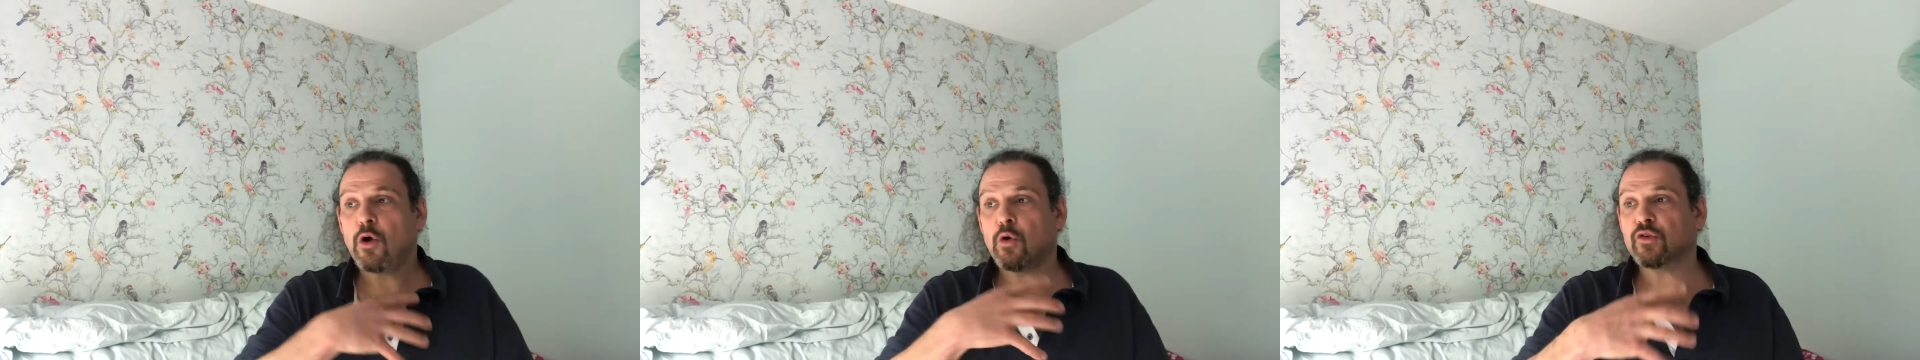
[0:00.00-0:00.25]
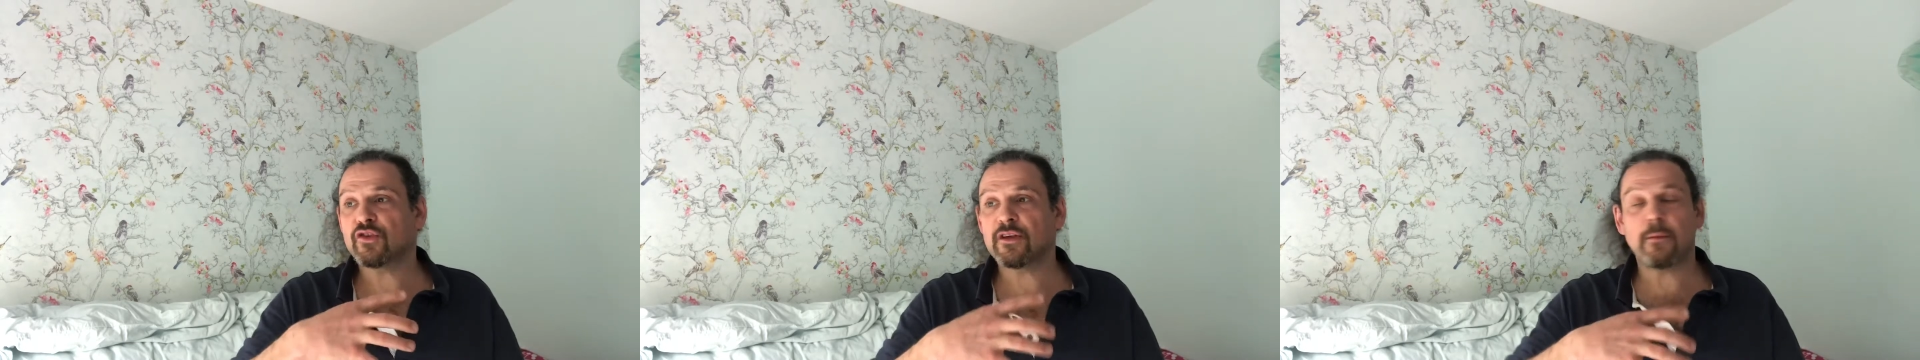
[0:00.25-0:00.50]

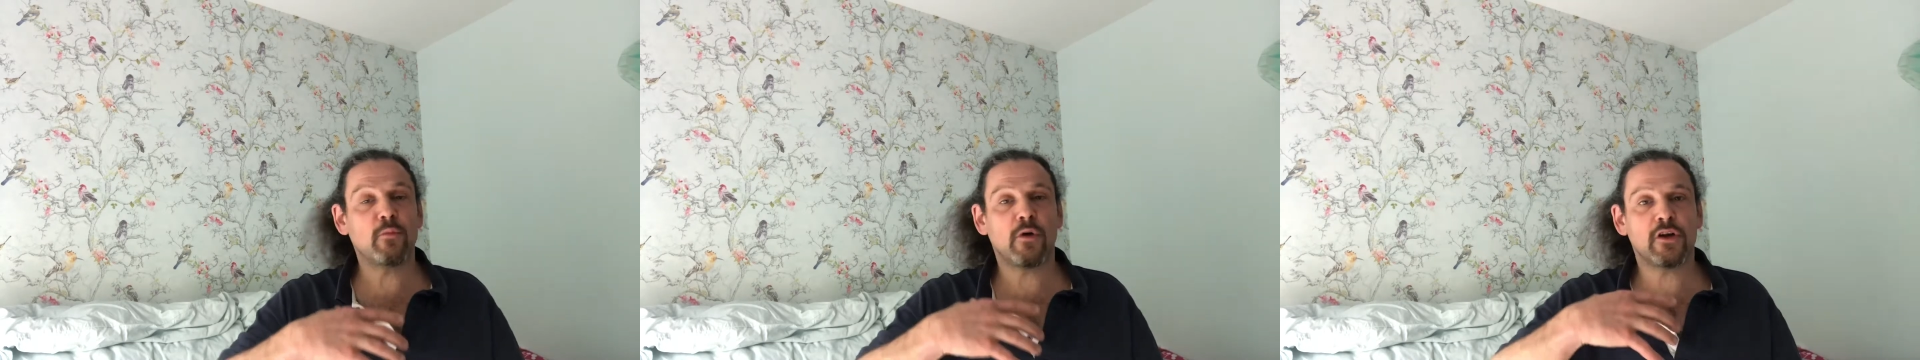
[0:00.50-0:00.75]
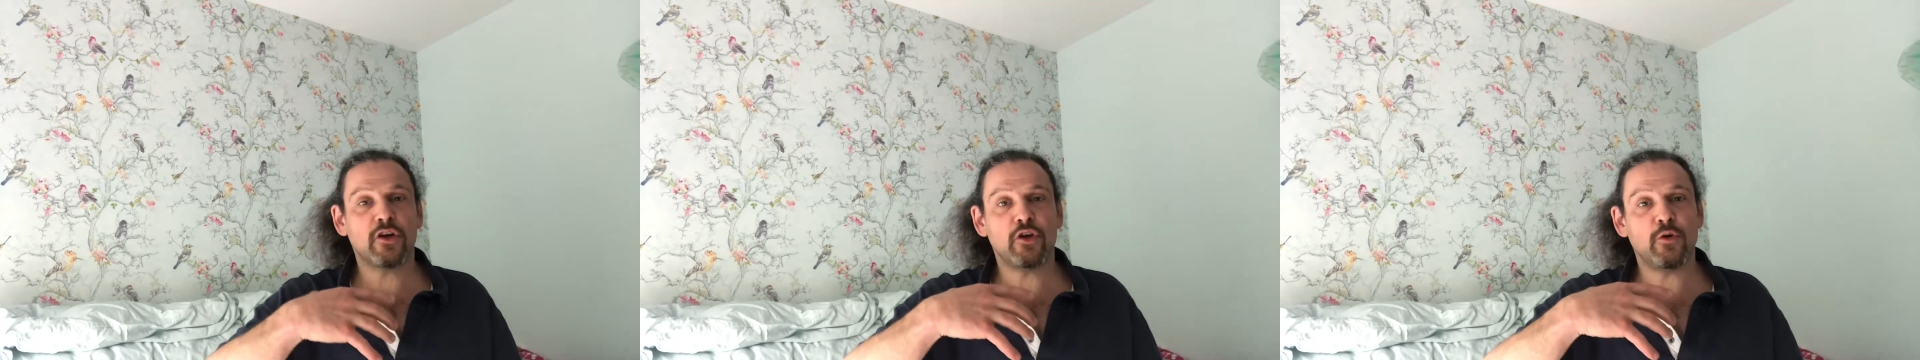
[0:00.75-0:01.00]
or
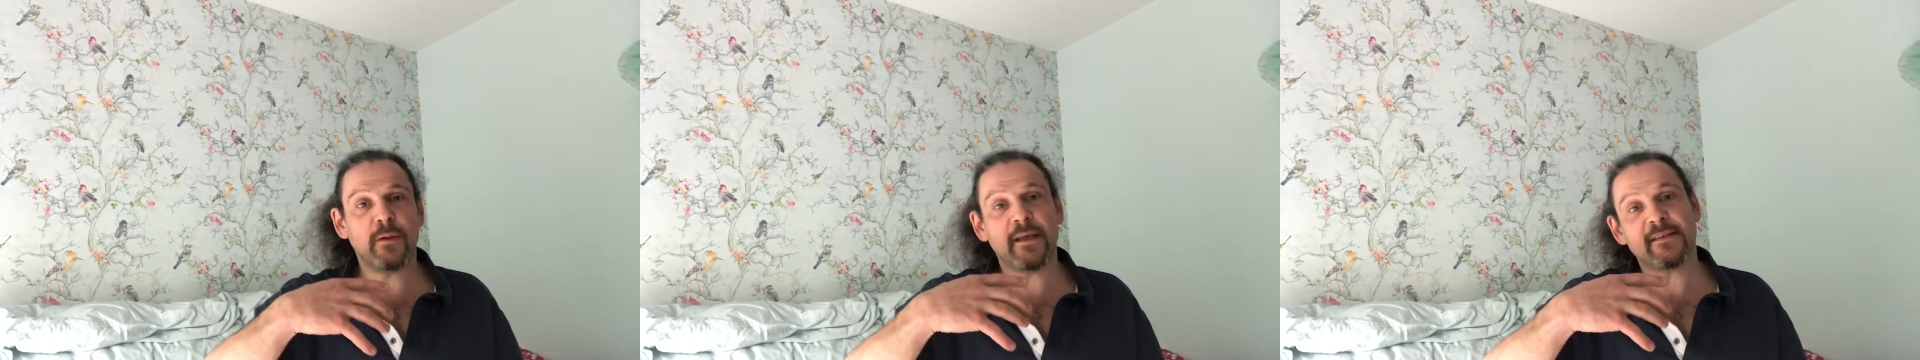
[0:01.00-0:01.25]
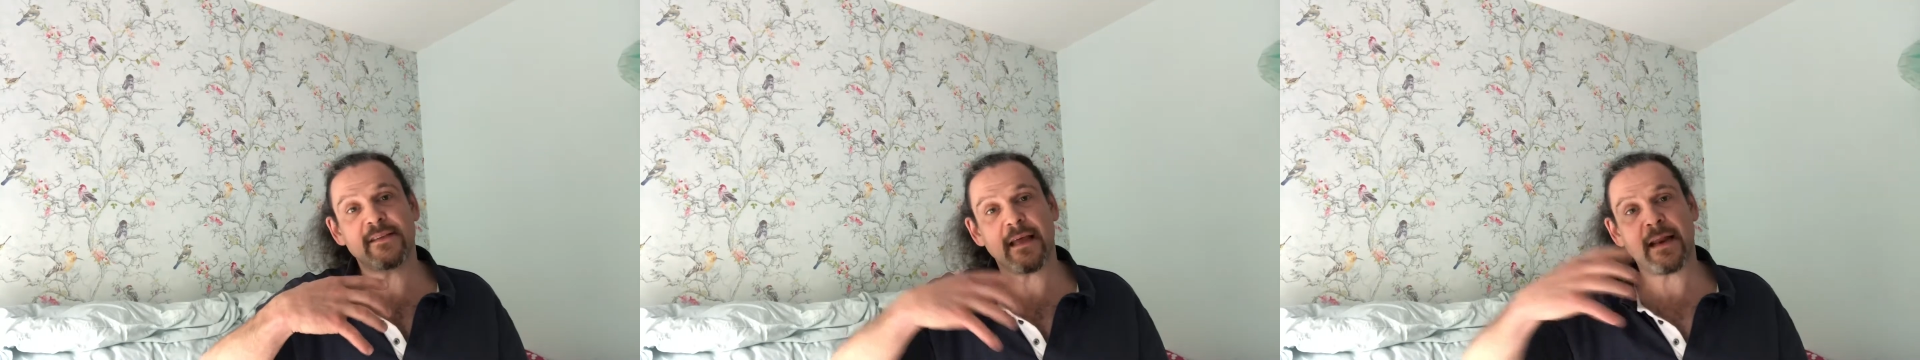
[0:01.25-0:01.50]
someone who
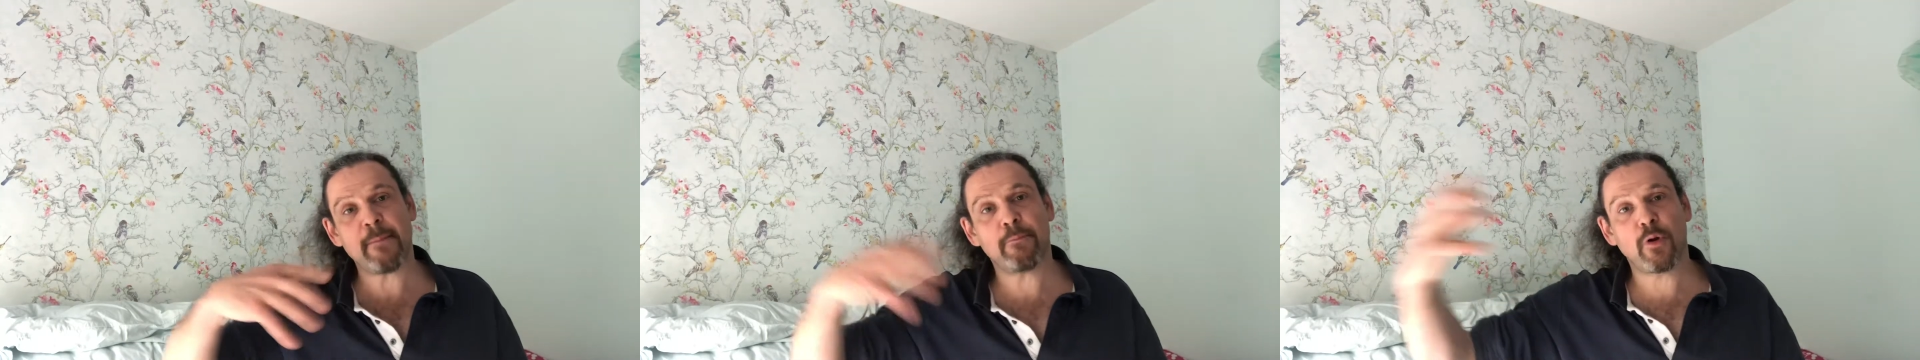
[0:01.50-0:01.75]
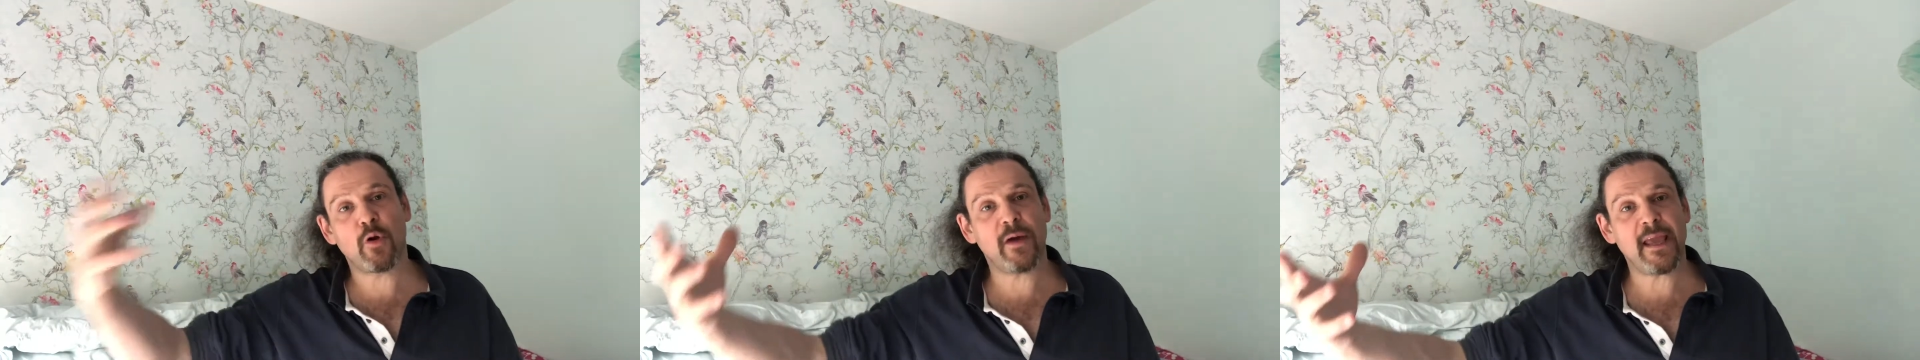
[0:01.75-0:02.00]
is an
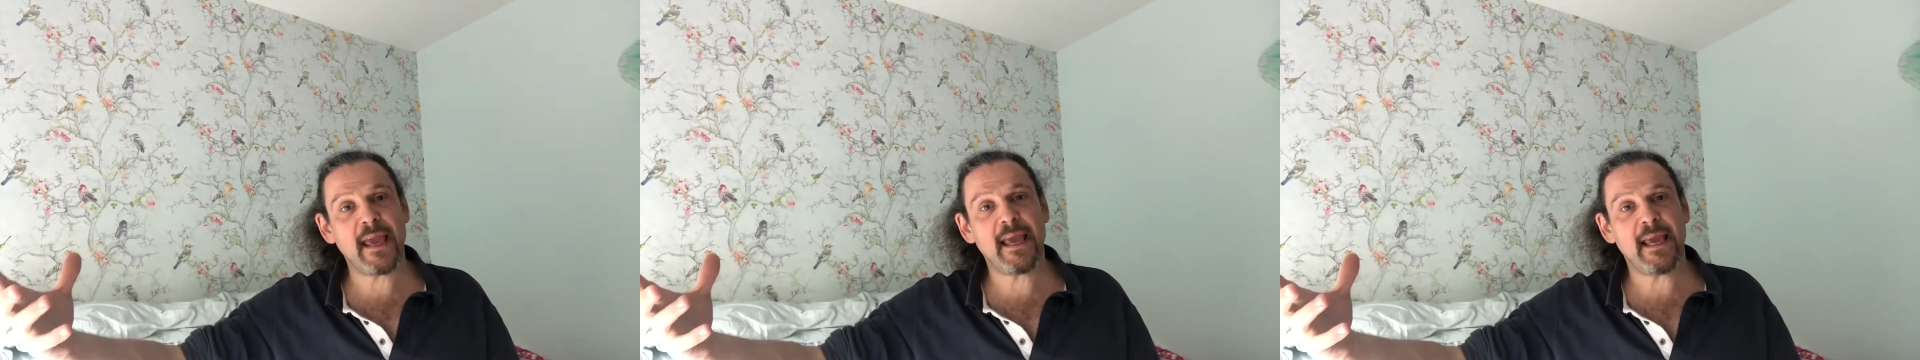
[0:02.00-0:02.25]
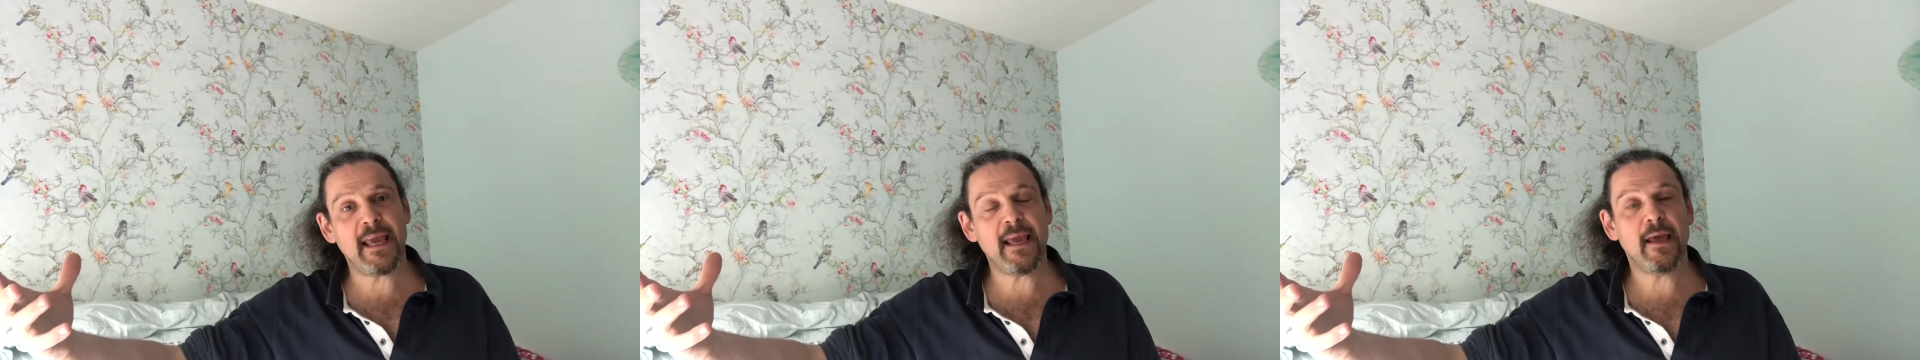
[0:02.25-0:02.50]

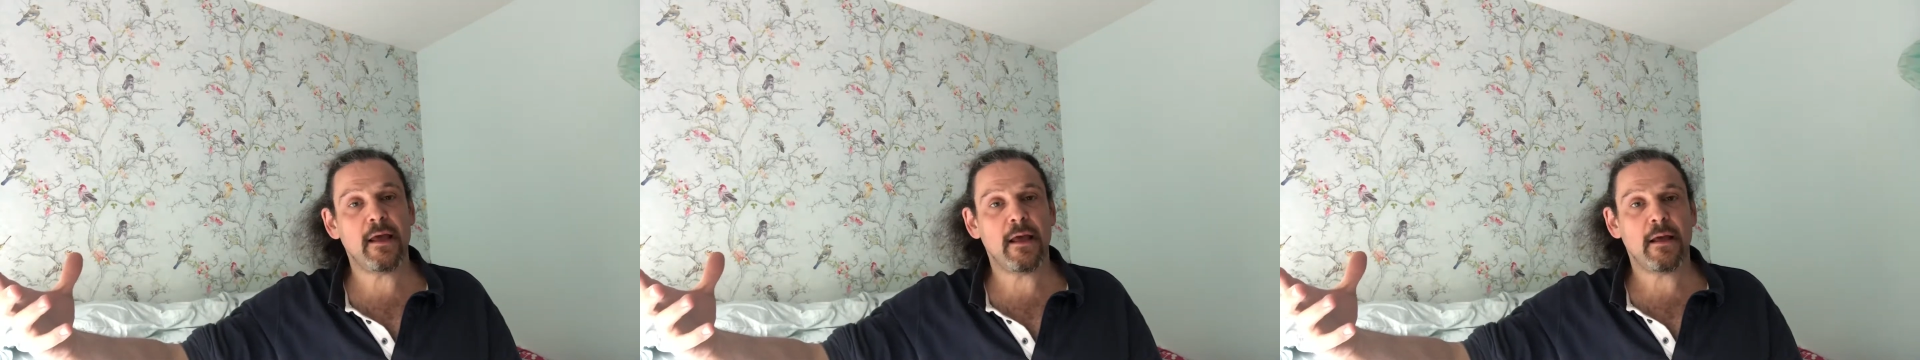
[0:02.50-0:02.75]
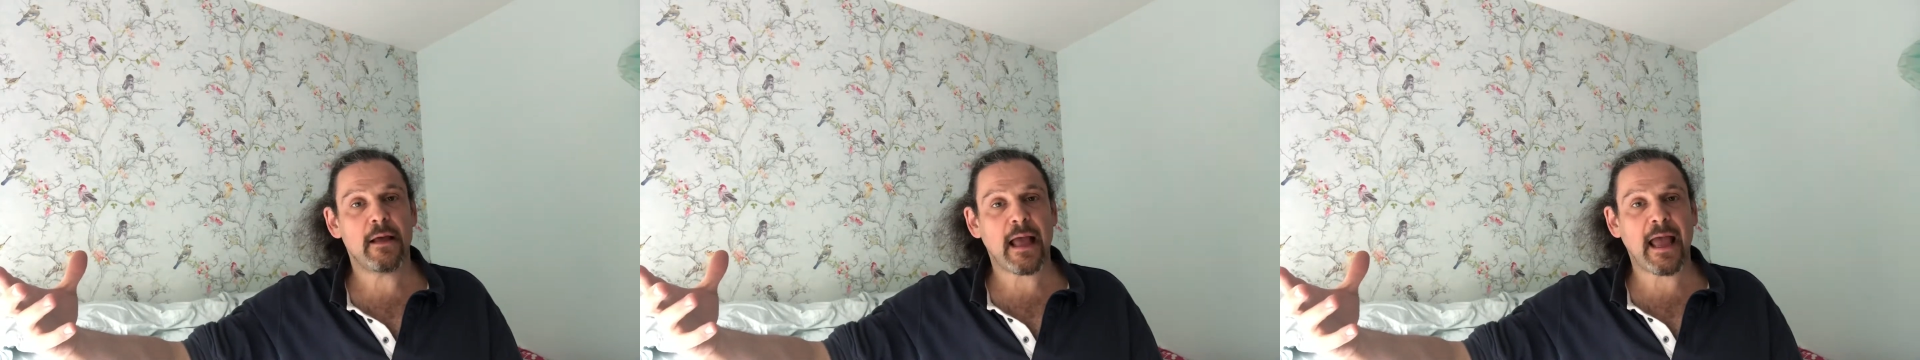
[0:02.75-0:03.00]
employee,
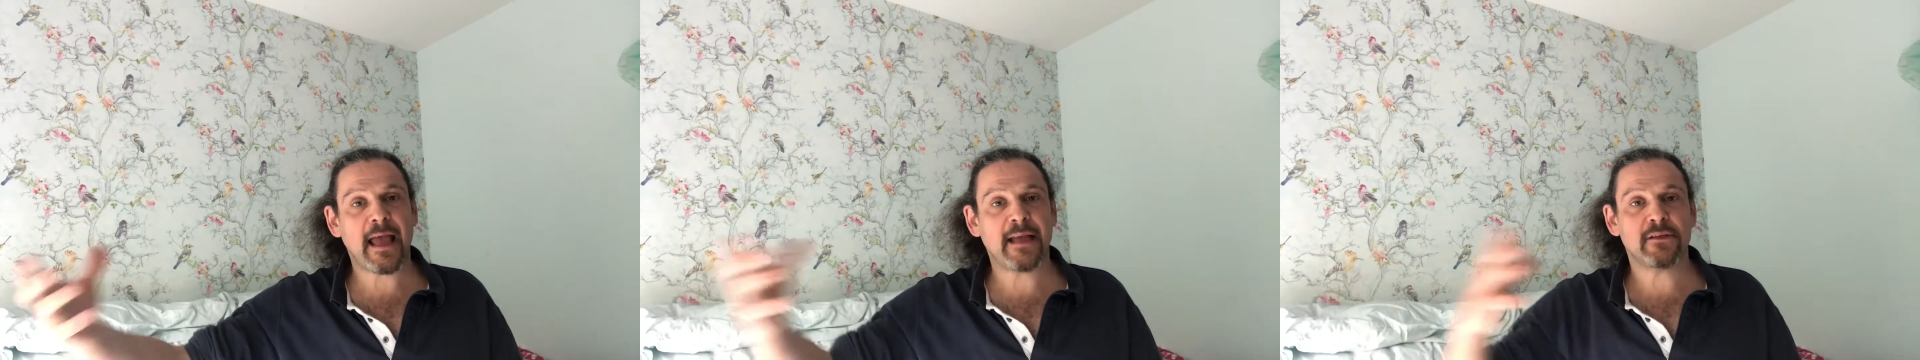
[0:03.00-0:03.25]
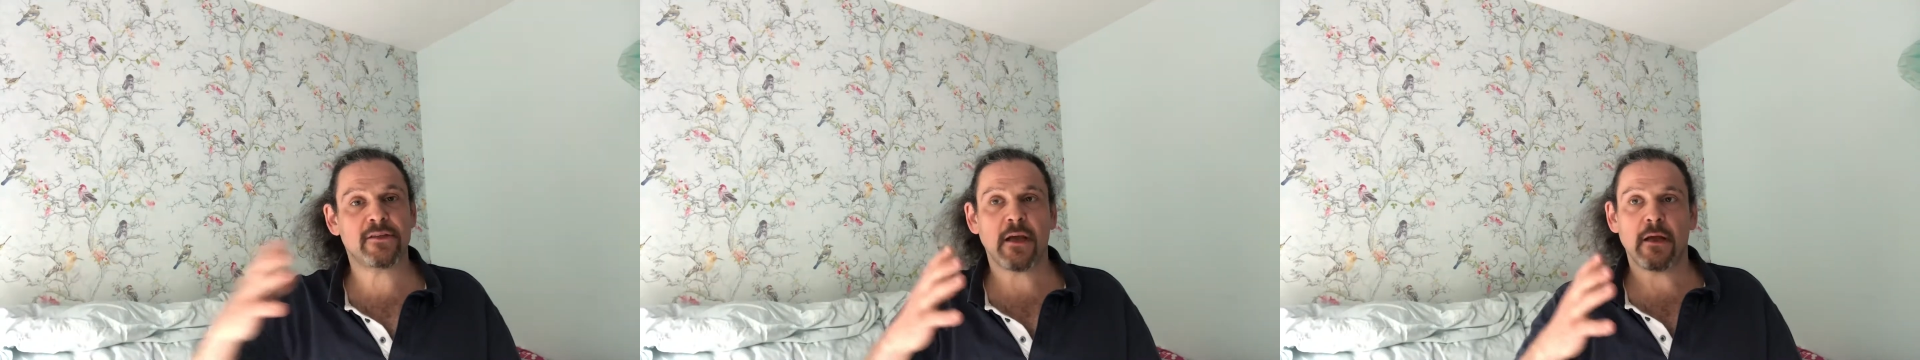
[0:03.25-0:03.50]

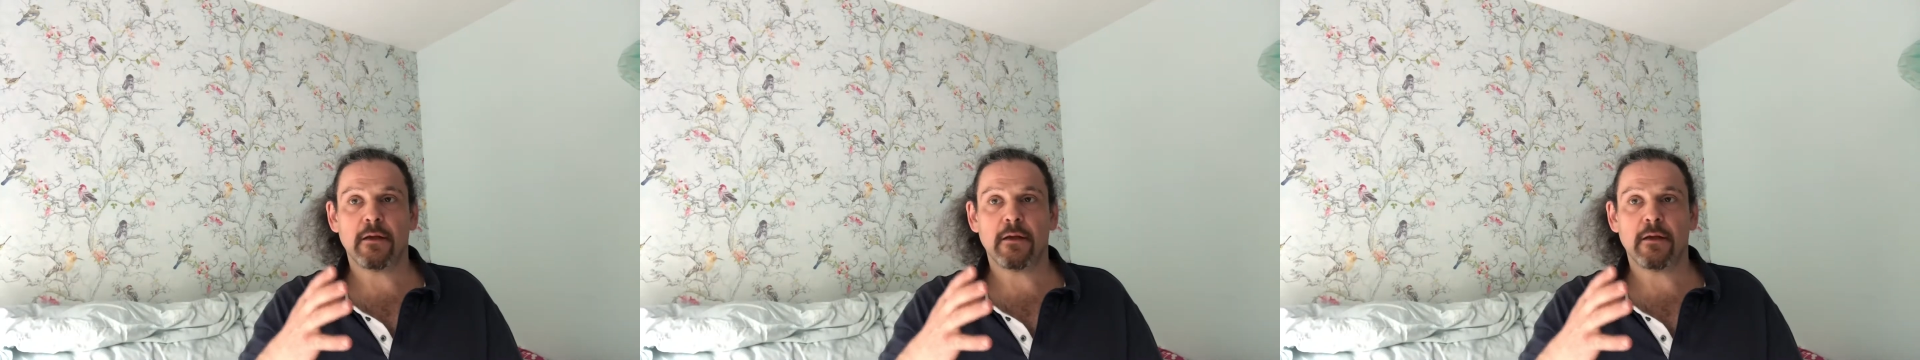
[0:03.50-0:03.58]
and